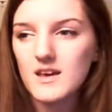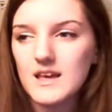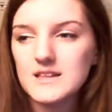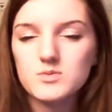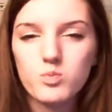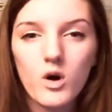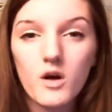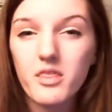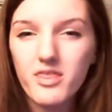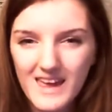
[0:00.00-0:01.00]
It's
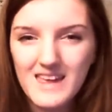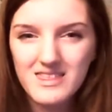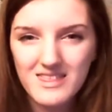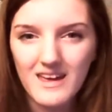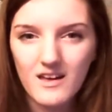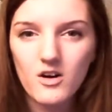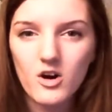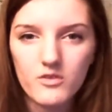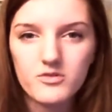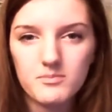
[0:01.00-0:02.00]
what they think
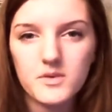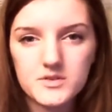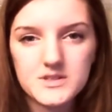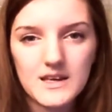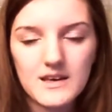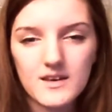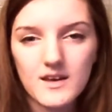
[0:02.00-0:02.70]
of the music,